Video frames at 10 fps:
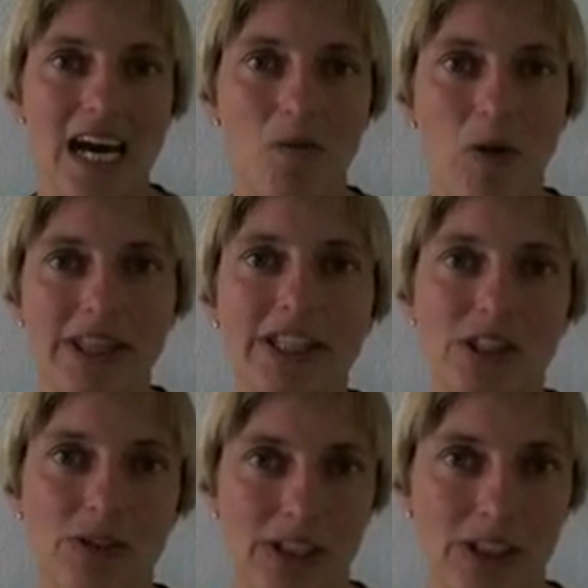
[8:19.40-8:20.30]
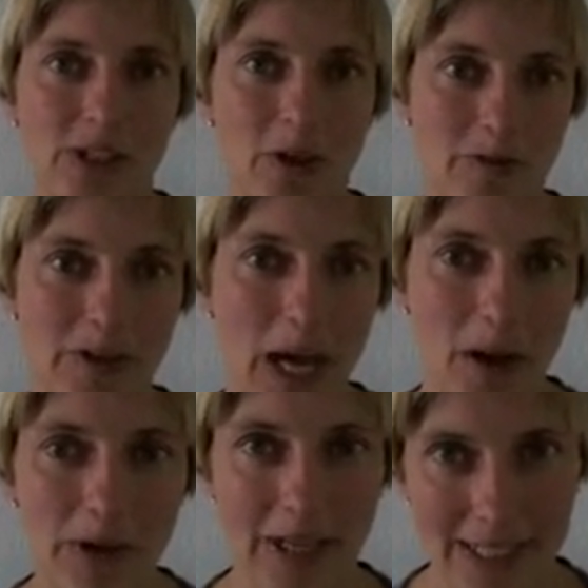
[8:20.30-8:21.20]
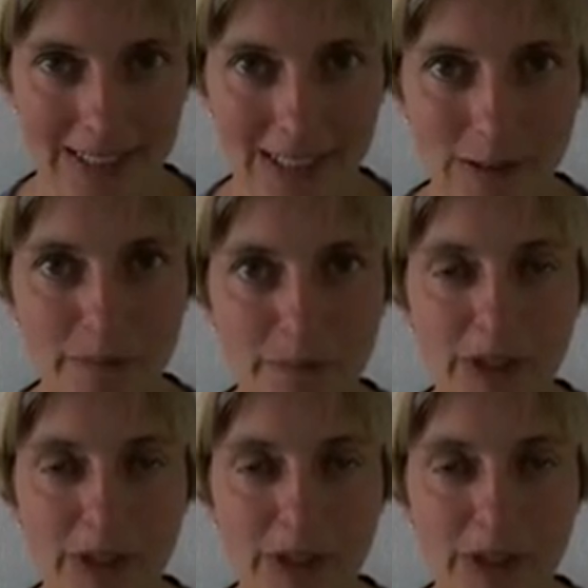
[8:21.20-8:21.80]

what the structure of a network is.